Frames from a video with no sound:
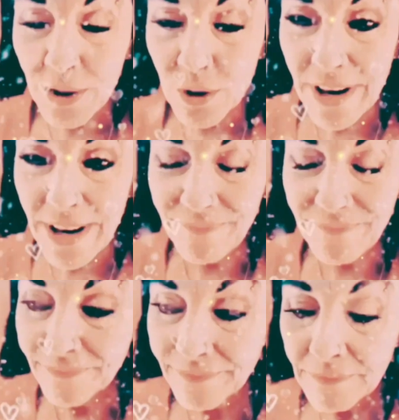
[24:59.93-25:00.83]
Guys, I
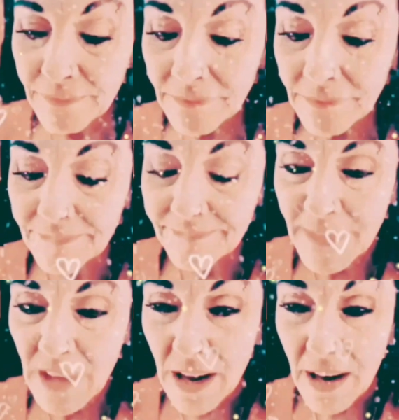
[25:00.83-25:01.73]
need to stop doing
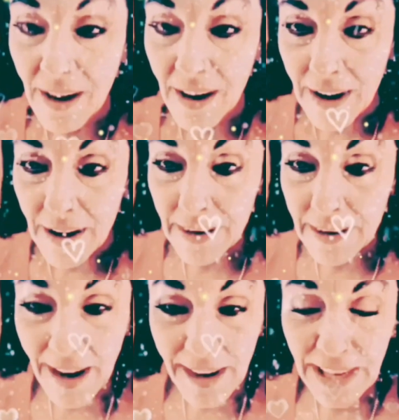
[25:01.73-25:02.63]
this astral travelling.
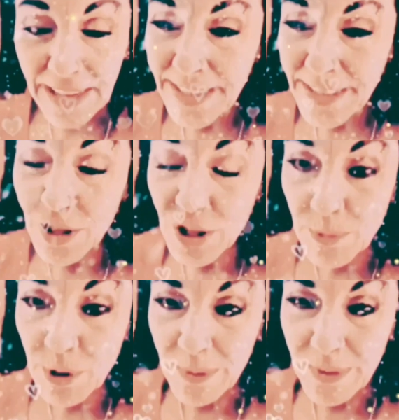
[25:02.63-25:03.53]
I keep
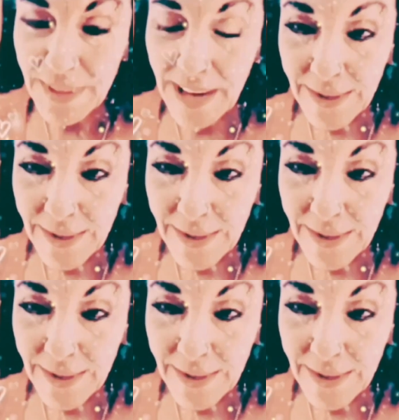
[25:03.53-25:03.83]
getting stuck in the